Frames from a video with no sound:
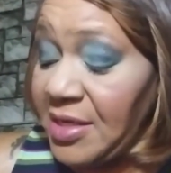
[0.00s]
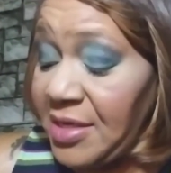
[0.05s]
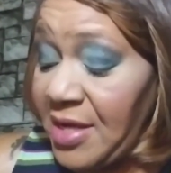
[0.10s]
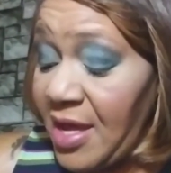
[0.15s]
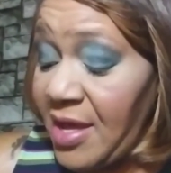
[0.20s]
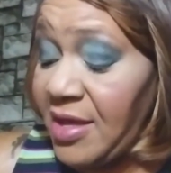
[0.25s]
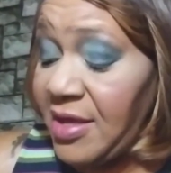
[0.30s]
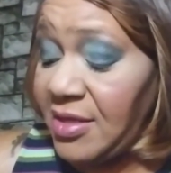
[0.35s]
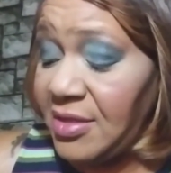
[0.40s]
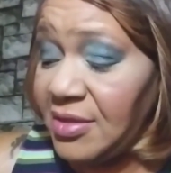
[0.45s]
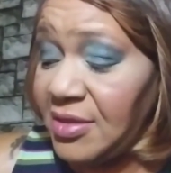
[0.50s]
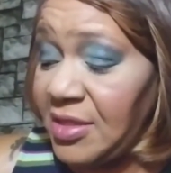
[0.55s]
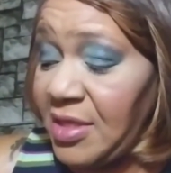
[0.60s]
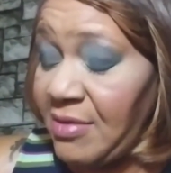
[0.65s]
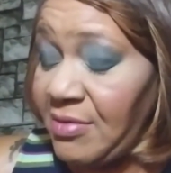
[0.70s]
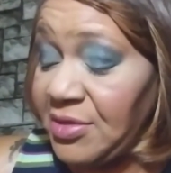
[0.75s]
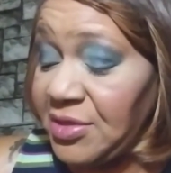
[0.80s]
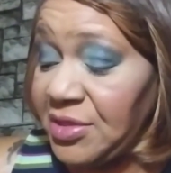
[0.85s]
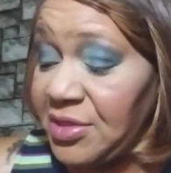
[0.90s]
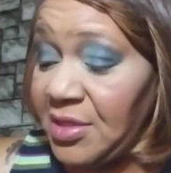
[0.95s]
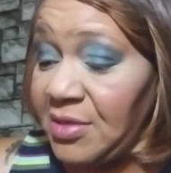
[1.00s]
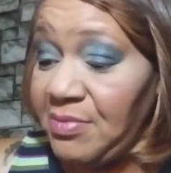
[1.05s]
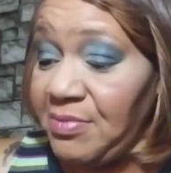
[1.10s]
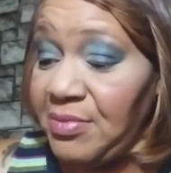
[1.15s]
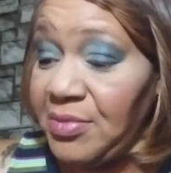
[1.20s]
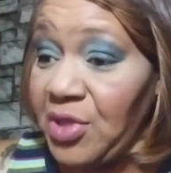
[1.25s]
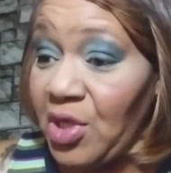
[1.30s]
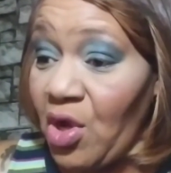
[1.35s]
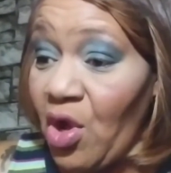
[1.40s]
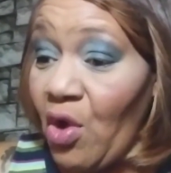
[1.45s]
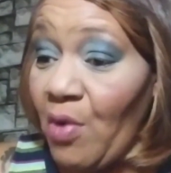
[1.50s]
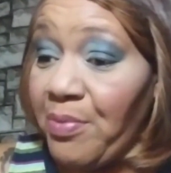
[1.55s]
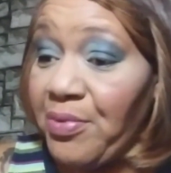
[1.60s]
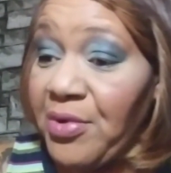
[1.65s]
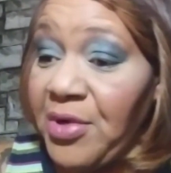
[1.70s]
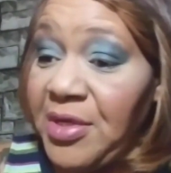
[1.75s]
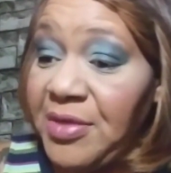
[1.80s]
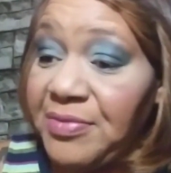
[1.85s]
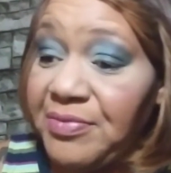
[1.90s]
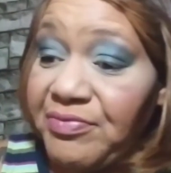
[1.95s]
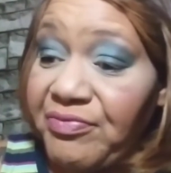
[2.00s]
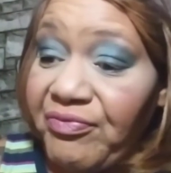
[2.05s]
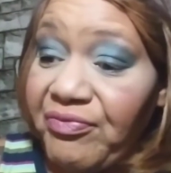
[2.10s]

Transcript: of Night that was the, the culprit